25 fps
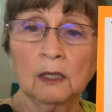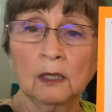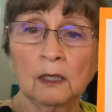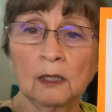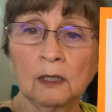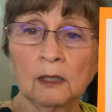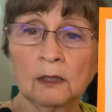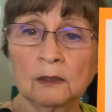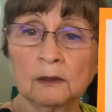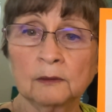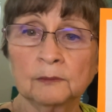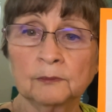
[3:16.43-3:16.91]

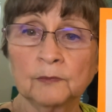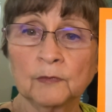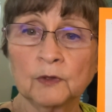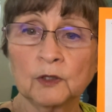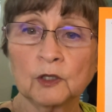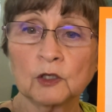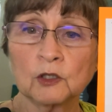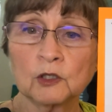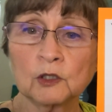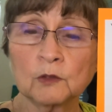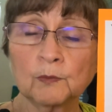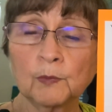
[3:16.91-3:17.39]

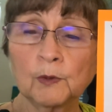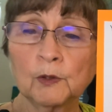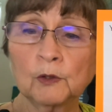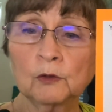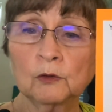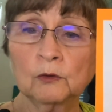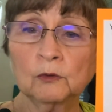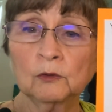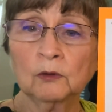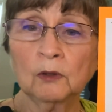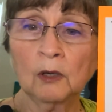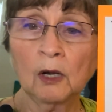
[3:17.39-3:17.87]
The
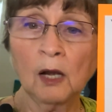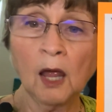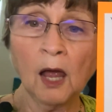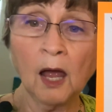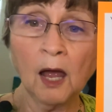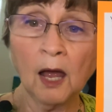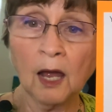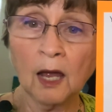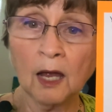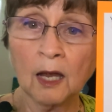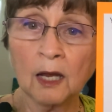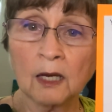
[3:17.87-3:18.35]
spoon
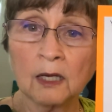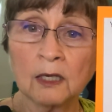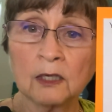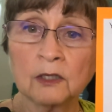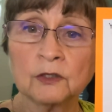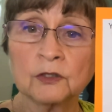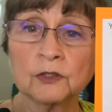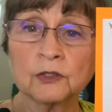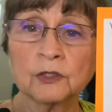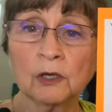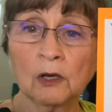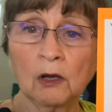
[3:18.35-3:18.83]

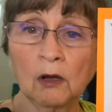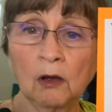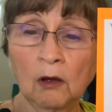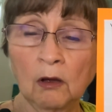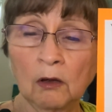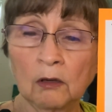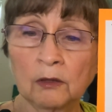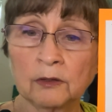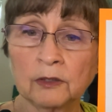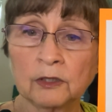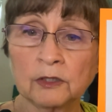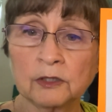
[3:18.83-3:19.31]
lies
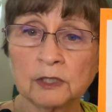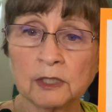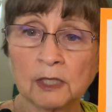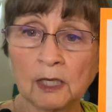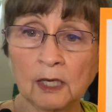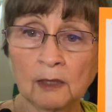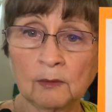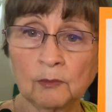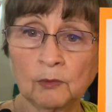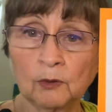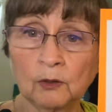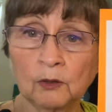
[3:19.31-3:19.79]
on the
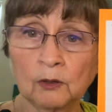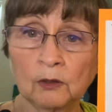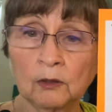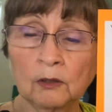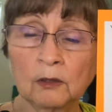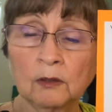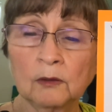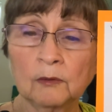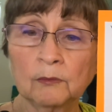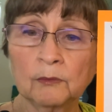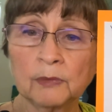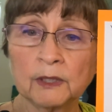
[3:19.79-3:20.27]

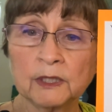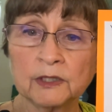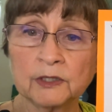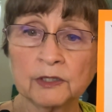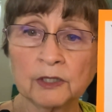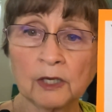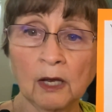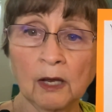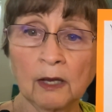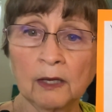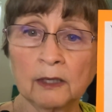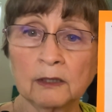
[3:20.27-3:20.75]
table
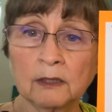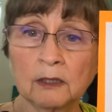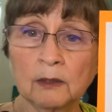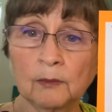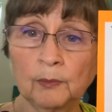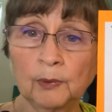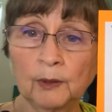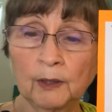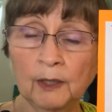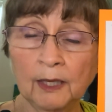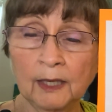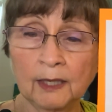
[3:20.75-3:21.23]
beside the
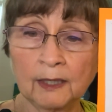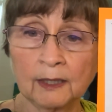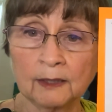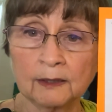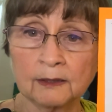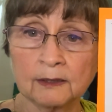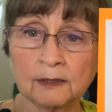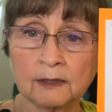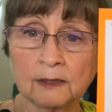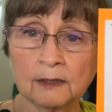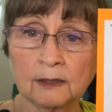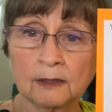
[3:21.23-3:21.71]

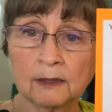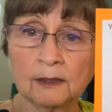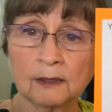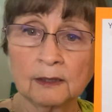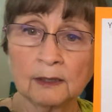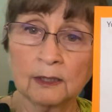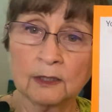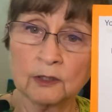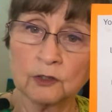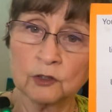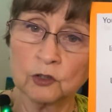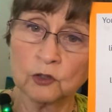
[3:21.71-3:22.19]
plate.
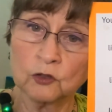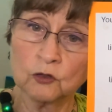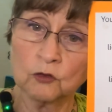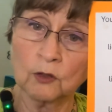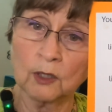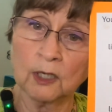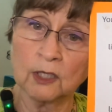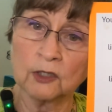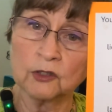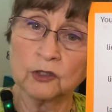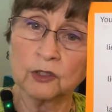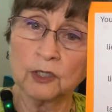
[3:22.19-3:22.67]
It's
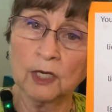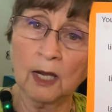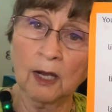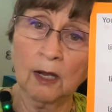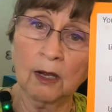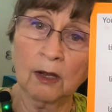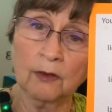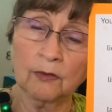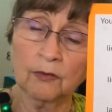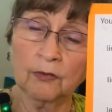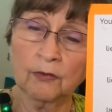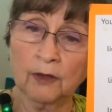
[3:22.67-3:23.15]
stretched
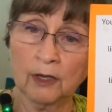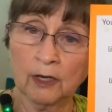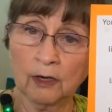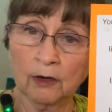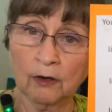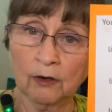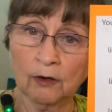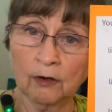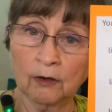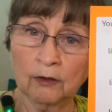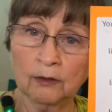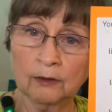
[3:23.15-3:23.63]
out
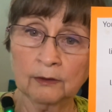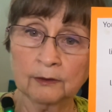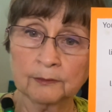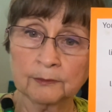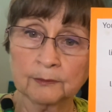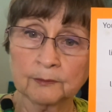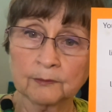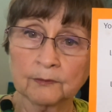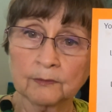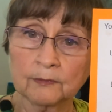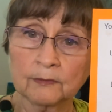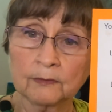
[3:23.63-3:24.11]
there.
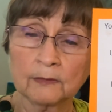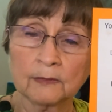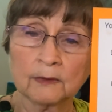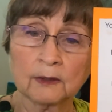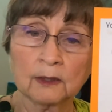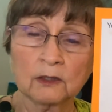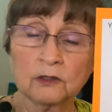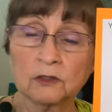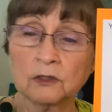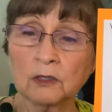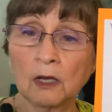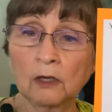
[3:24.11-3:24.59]

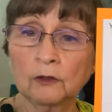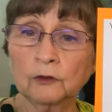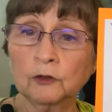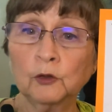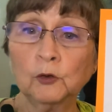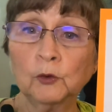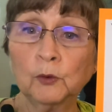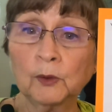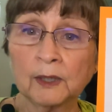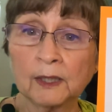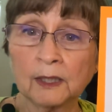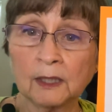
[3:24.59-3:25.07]
It's not
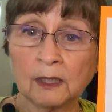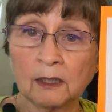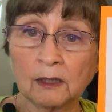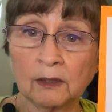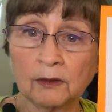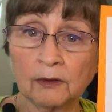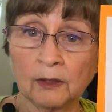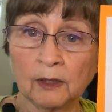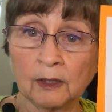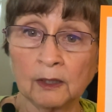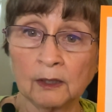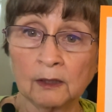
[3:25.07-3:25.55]
doing
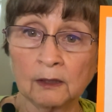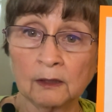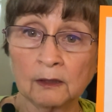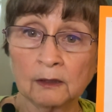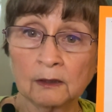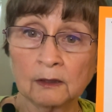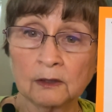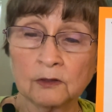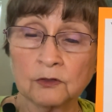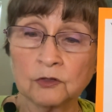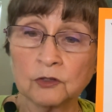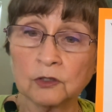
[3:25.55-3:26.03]
anything.
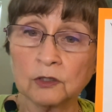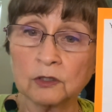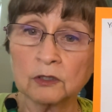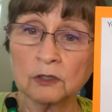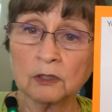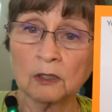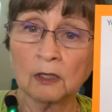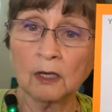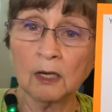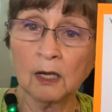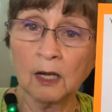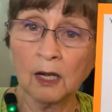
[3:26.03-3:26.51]
It's just
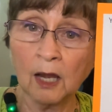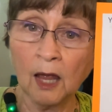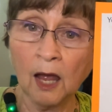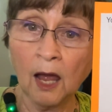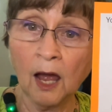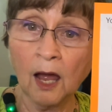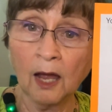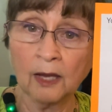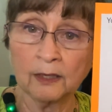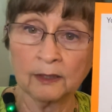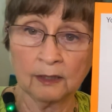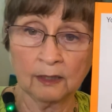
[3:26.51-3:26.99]

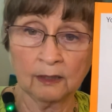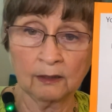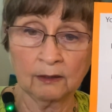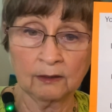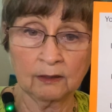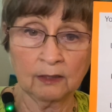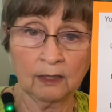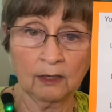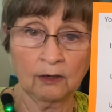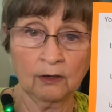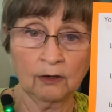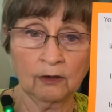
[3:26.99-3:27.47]

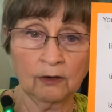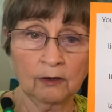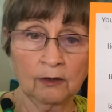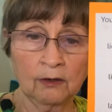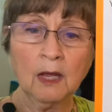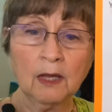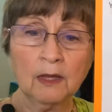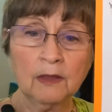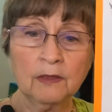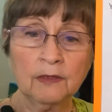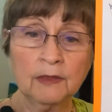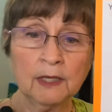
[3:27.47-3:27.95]
lying there.
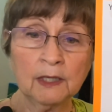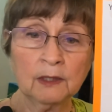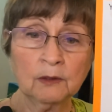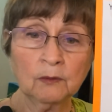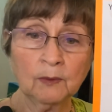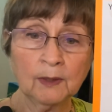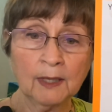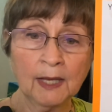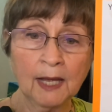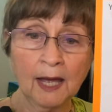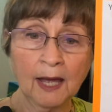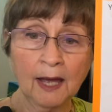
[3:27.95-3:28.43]
Then
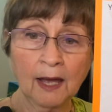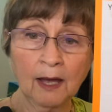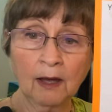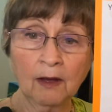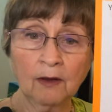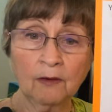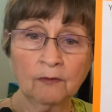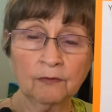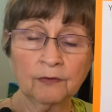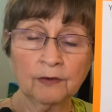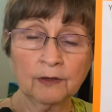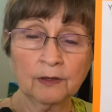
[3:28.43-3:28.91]
we
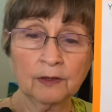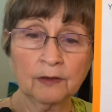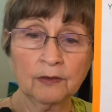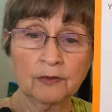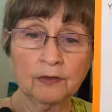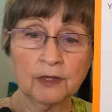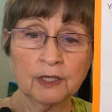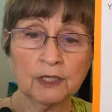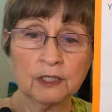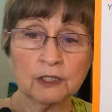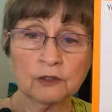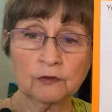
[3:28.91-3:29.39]
have
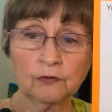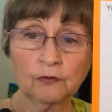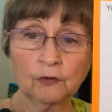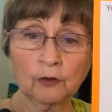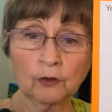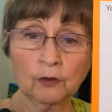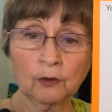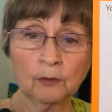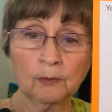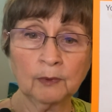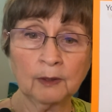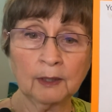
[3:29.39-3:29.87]
this
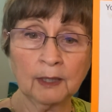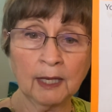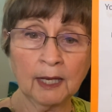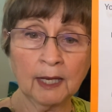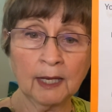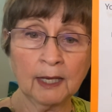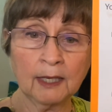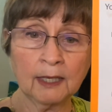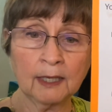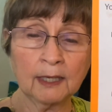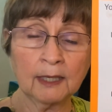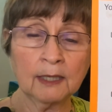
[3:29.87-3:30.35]
verb,
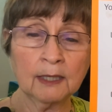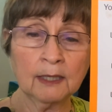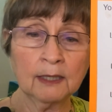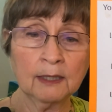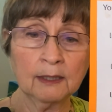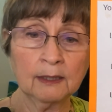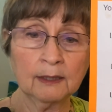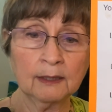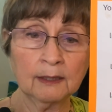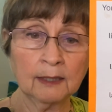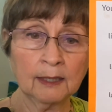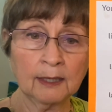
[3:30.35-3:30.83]
lay,
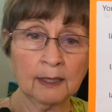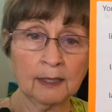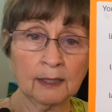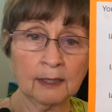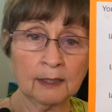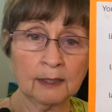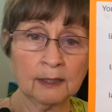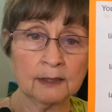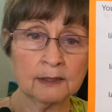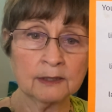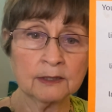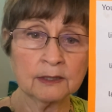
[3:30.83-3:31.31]

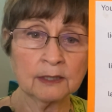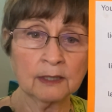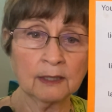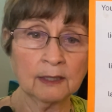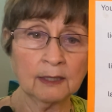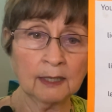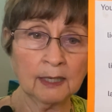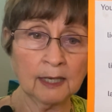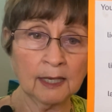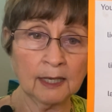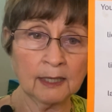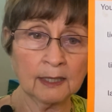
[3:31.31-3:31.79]
lays,
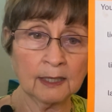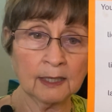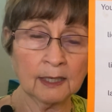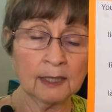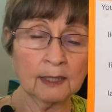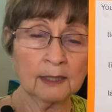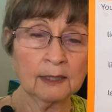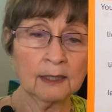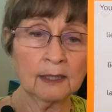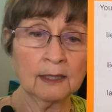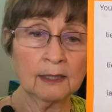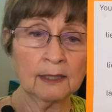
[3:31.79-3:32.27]

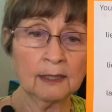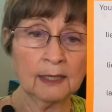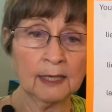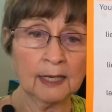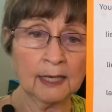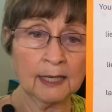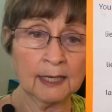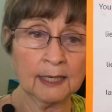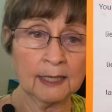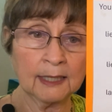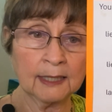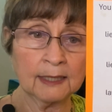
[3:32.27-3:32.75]
laying,
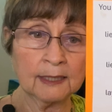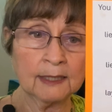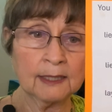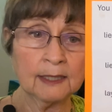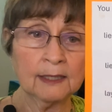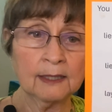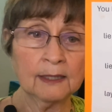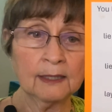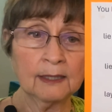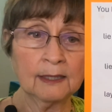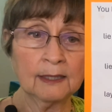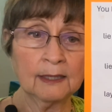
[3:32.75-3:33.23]
laid,
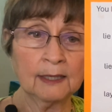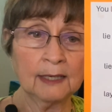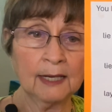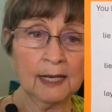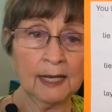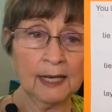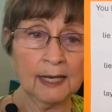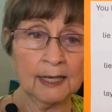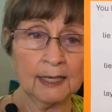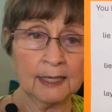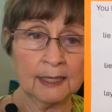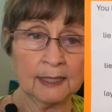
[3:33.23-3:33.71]

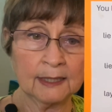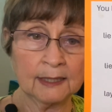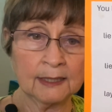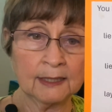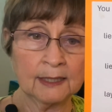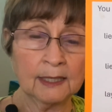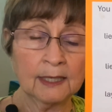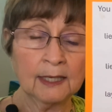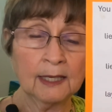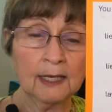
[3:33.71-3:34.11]
laid.